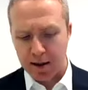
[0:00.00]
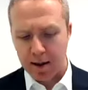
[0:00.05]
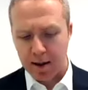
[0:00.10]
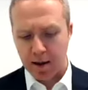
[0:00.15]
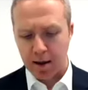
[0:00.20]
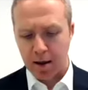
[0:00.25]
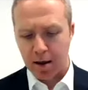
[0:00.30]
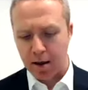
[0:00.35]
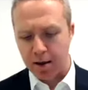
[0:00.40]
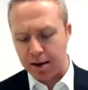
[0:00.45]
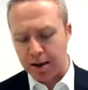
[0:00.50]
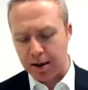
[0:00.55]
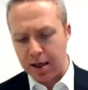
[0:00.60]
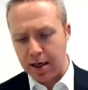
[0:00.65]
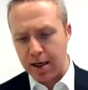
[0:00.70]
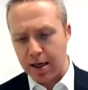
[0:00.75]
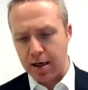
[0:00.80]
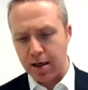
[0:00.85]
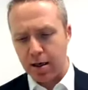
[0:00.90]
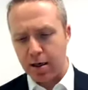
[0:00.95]
then on
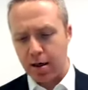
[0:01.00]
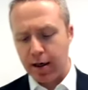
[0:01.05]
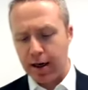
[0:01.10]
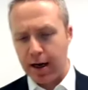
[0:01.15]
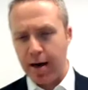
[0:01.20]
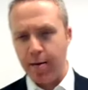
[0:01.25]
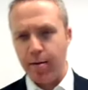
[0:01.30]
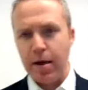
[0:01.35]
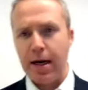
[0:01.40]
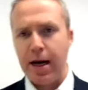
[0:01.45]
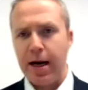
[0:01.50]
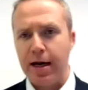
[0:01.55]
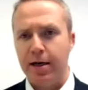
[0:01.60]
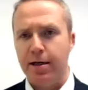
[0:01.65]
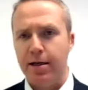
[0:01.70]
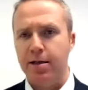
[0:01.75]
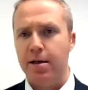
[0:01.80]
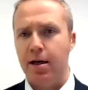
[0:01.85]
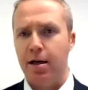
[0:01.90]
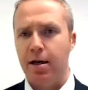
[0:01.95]
the kind of M&A
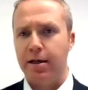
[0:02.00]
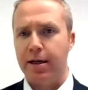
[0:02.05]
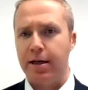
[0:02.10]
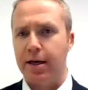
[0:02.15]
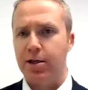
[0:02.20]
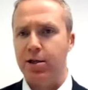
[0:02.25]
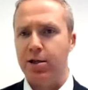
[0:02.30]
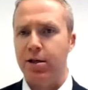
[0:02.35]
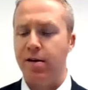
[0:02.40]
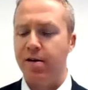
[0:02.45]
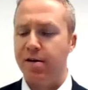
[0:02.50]
consolidation